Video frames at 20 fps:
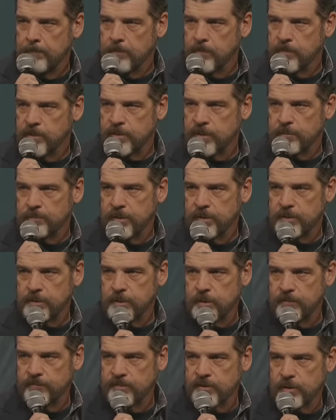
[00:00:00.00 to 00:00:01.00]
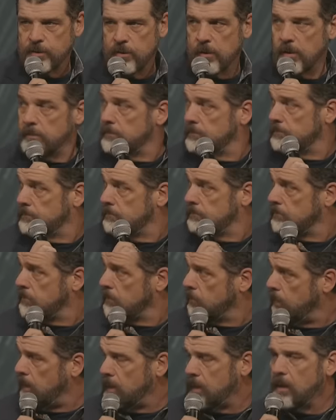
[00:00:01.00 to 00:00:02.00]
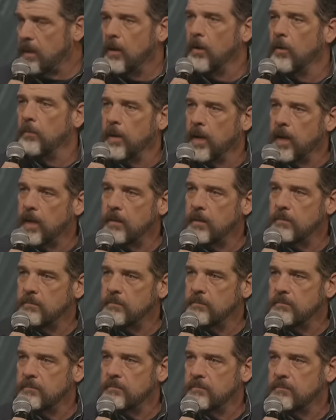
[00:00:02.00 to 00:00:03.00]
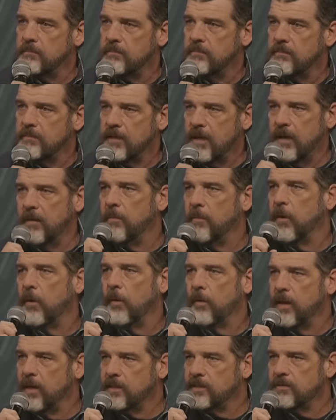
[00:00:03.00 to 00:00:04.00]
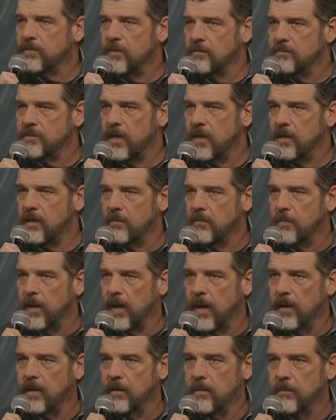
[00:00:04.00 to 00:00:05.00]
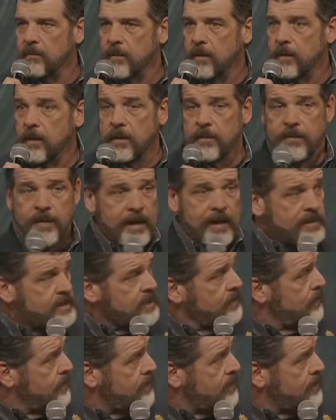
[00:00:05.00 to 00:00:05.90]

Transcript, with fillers: Just a picture of a star? Way to go, man. Come on. That's what I'm talking about. That is the North